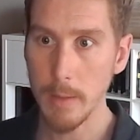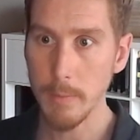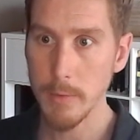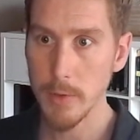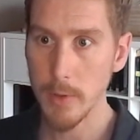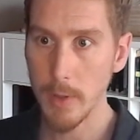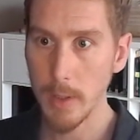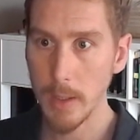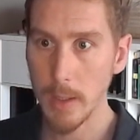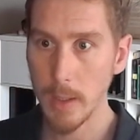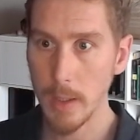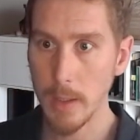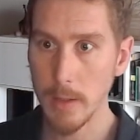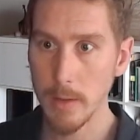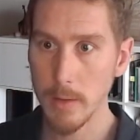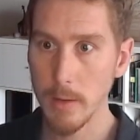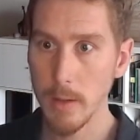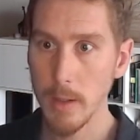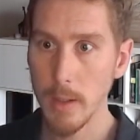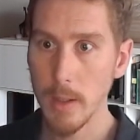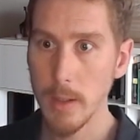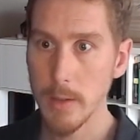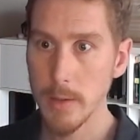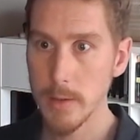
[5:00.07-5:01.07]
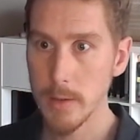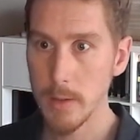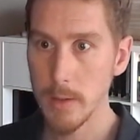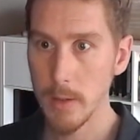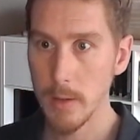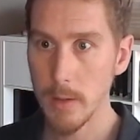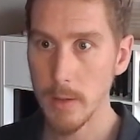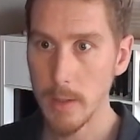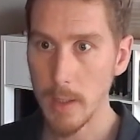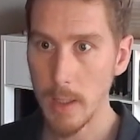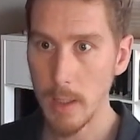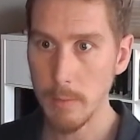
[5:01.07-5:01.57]
So I can see the
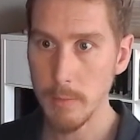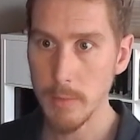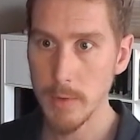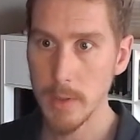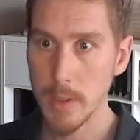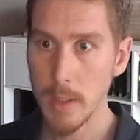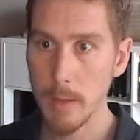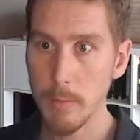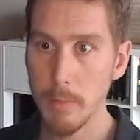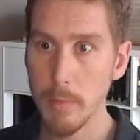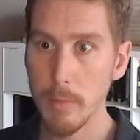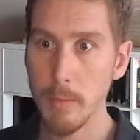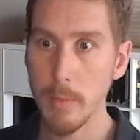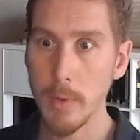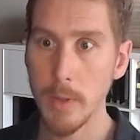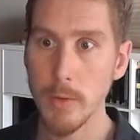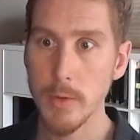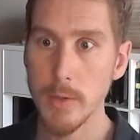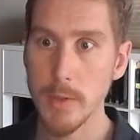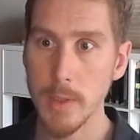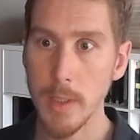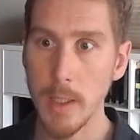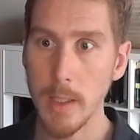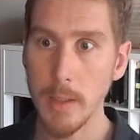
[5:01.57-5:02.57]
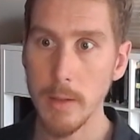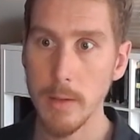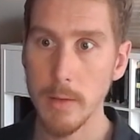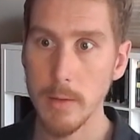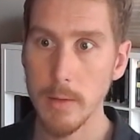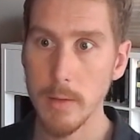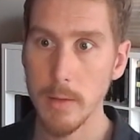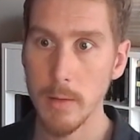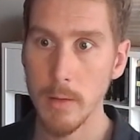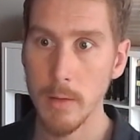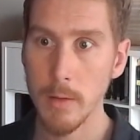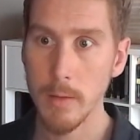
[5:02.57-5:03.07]
timestamp when you started
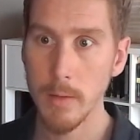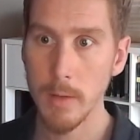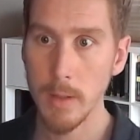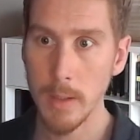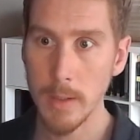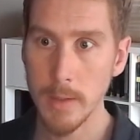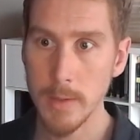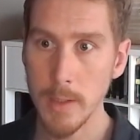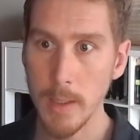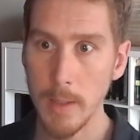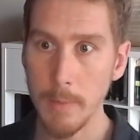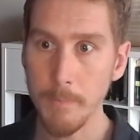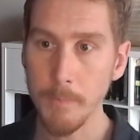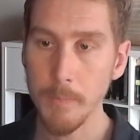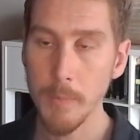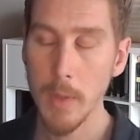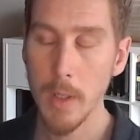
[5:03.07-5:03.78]
the exam,